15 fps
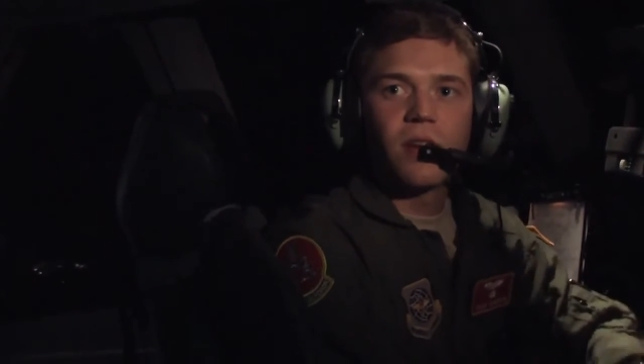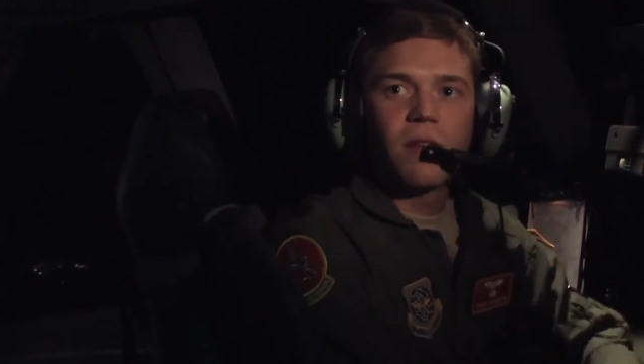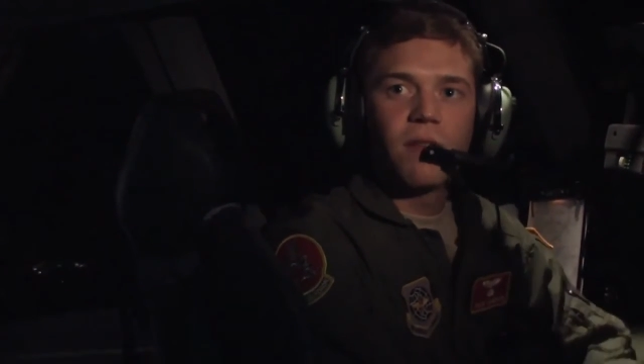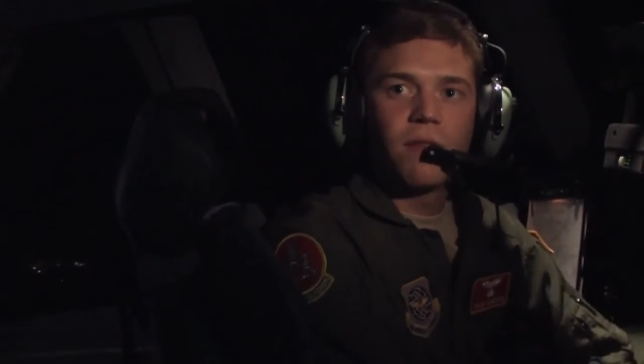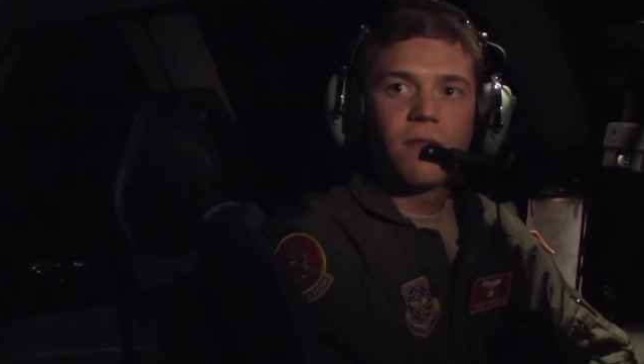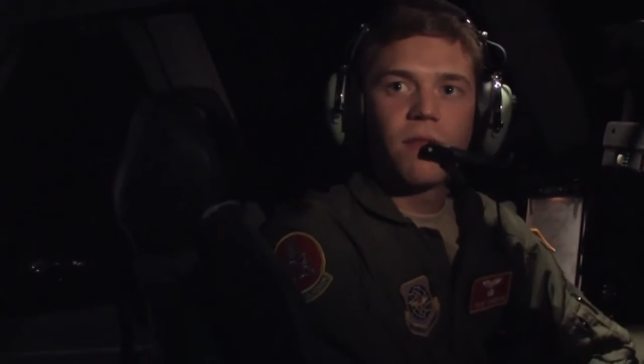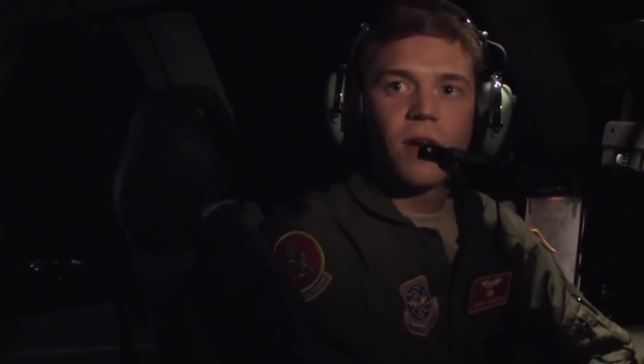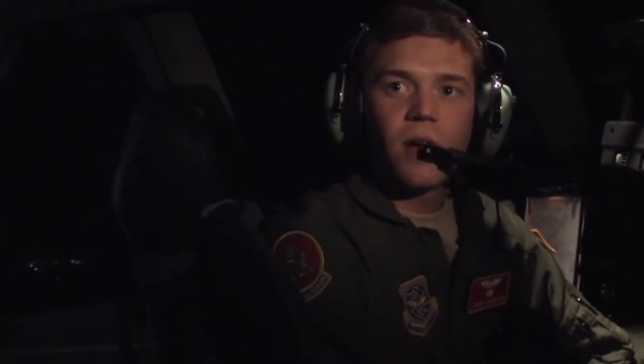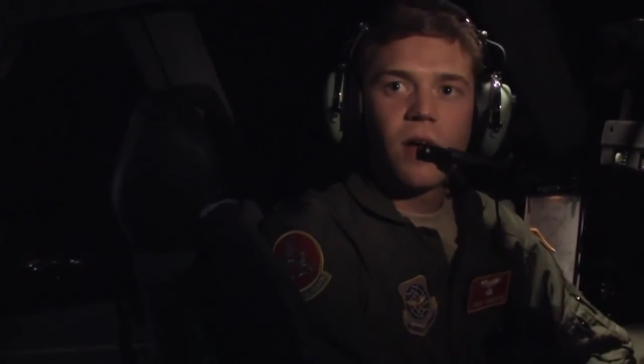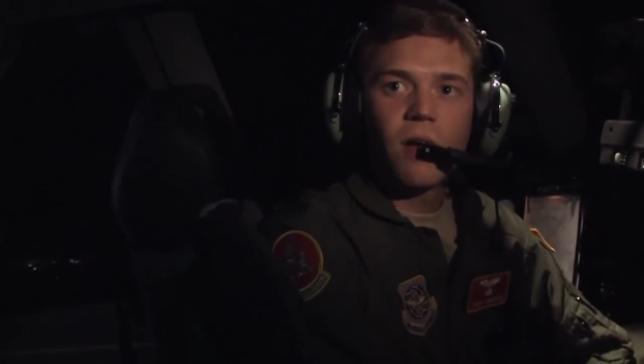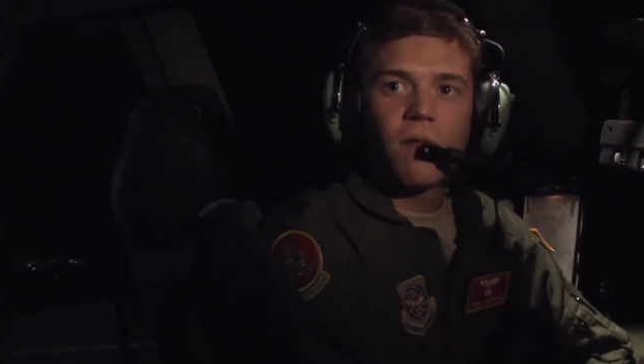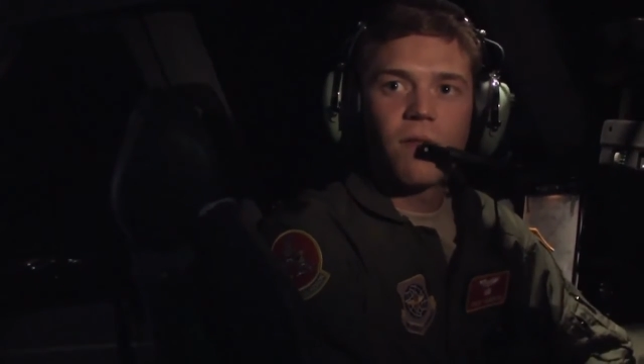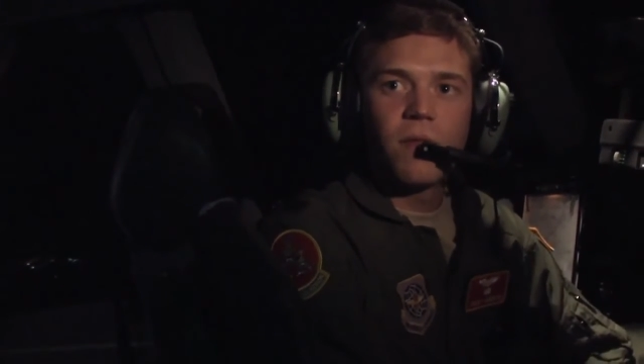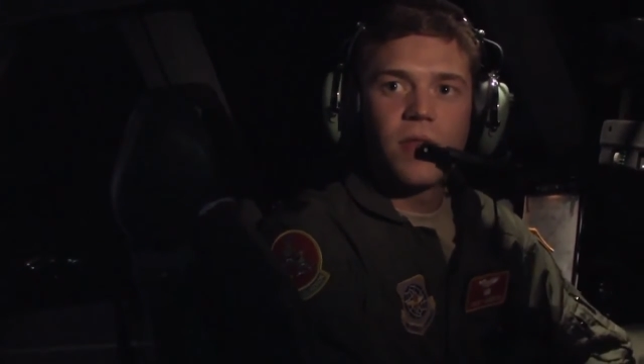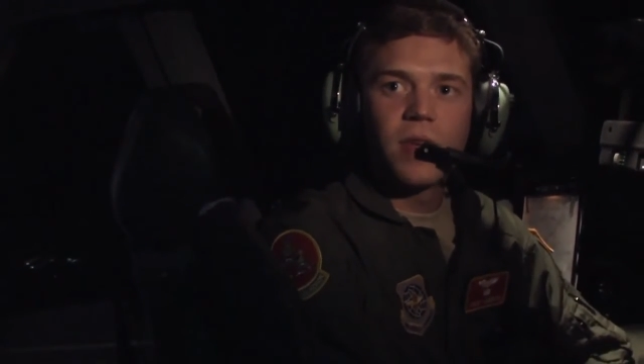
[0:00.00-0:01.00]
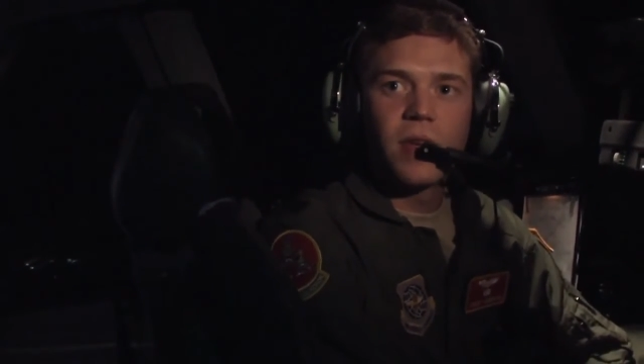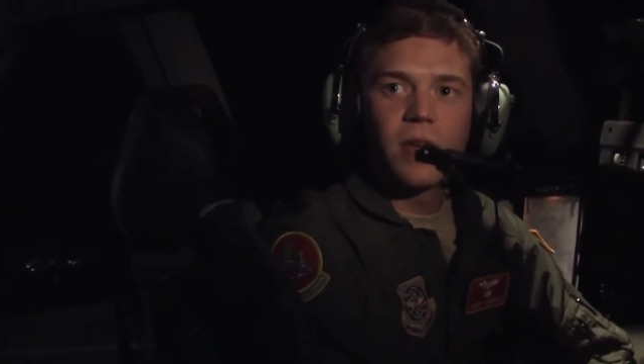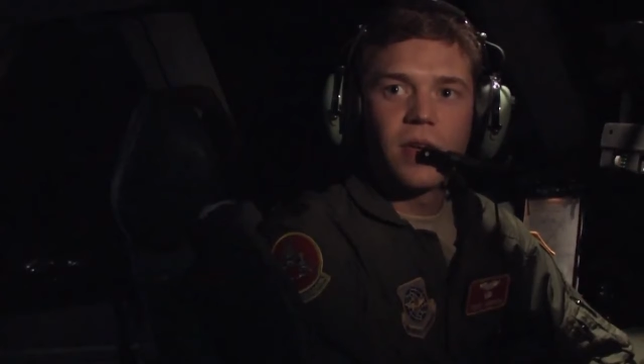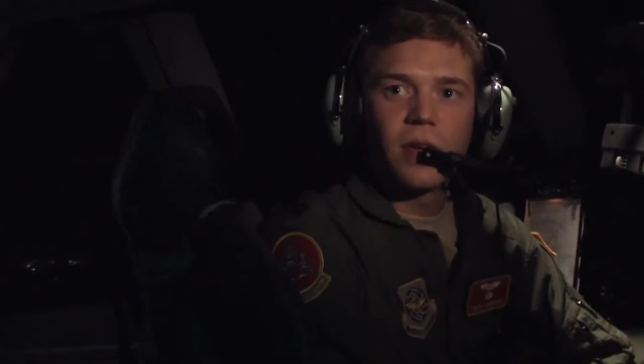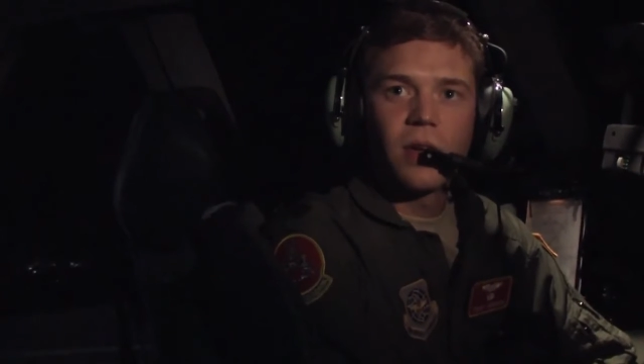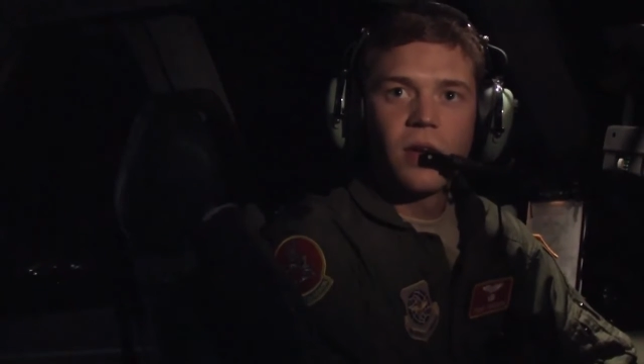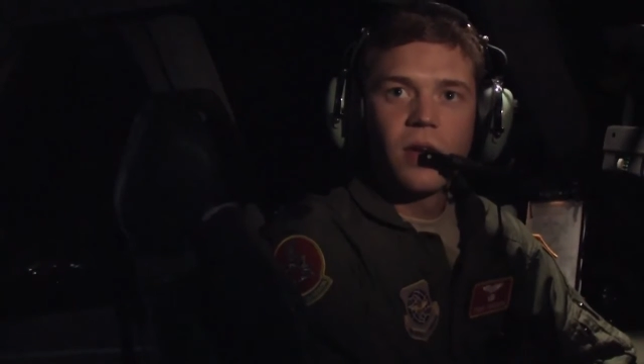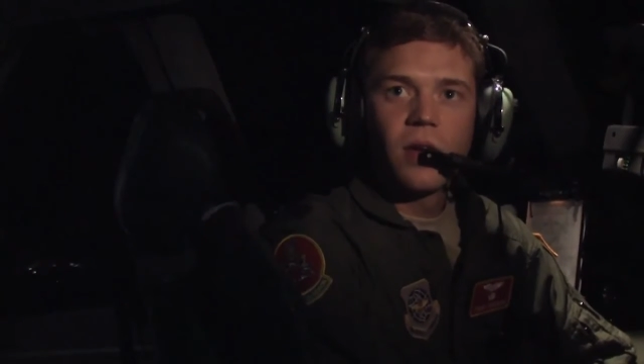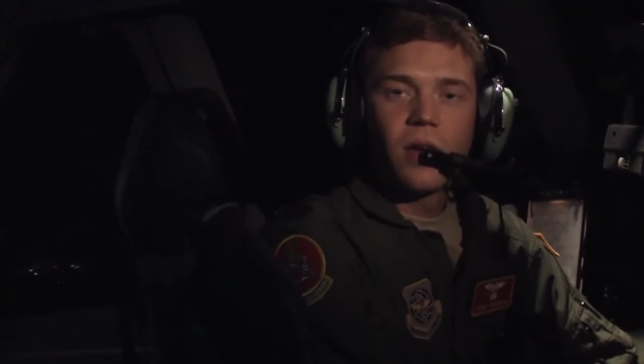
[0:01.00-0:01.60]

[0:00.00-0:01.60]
of of the